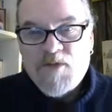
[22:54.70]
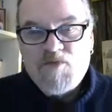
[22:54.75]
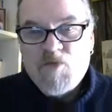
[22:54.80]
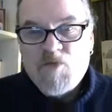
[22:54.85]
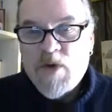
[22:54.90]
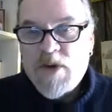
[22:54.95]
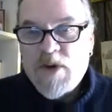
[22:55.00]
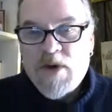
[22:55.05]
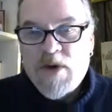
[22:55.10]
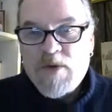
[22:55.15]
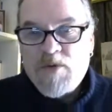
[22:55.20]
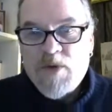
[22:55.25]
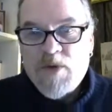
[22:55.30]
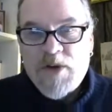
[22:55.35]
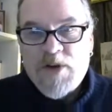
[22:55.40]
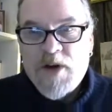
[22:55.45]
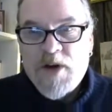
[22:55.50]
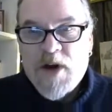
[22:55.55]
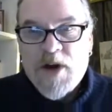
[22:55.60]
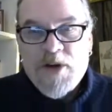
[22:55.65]

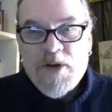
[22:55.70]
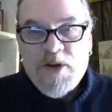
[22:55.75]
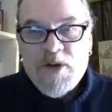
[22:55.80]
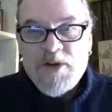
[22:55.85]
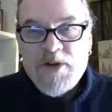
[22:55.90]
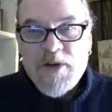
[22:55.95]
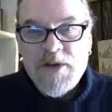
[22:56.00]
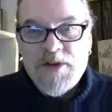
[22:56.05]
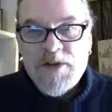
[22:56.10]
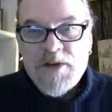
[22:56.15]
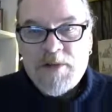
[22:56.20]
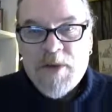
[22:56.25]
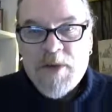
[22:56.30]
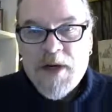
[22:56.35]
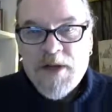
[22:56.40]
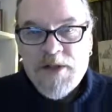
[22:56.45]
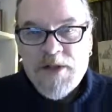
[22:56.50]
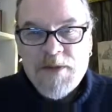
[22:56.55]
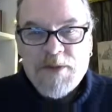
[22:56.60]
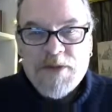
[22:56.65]
With God, all things are
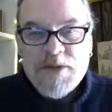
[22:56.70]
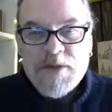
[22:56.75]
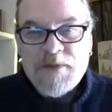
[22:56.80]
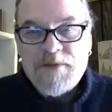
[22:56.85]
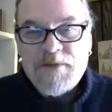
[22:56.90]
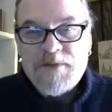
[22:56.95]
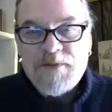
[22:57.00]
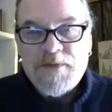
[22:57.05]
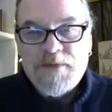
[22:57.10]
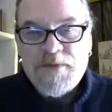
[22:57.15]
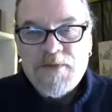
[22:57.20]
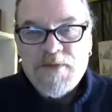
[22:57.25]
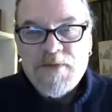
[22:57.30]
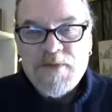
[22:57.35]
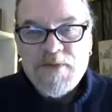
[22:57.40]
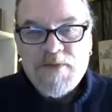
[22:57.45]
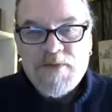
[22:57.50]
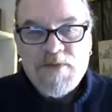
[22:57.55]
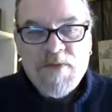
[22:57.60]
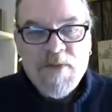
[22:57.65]
possible.
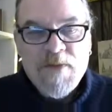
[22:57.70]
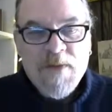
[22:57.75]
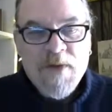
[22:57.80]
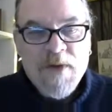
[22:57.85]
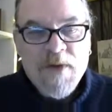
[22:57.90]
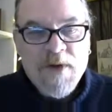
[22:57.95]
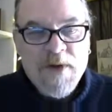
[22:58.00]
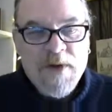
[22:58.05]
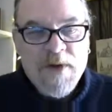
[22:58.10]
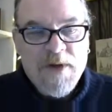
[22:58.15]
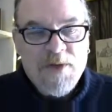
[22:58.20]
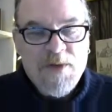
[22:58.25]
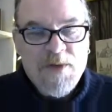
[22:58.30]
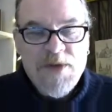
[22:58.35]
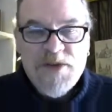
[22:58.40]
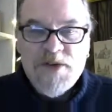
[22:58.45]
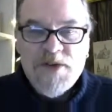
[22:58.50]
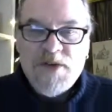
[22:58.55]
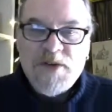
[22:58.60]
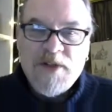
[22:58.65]
We
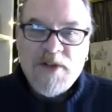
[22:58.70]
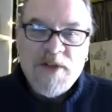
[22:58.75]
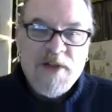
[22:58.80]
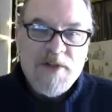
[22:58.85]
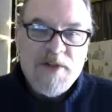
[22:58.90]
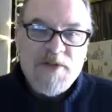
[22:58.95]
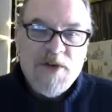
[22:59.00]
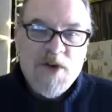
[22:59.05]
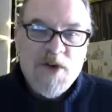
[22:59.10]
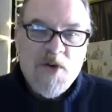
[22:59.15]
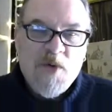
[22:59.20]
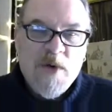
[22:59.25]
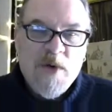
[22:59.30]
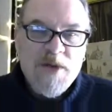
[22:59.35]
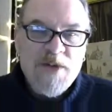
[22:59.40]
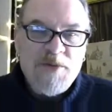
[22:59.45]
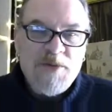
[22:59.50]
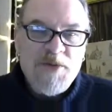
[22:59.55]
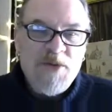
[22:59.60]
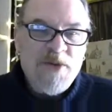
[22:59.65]
certainly live in a
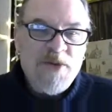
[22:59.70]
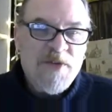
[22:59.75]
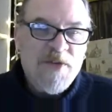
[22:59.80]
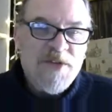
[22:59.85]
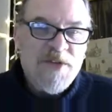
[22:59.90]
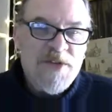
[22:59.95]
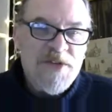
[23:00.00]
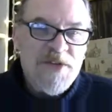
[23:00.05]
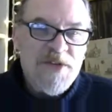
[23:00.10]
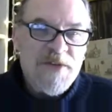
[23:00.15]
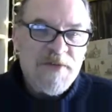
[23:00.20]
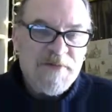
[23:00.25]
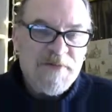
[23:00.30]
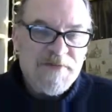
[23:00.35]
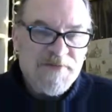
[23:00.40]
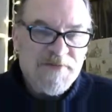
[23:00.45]
quantum universe.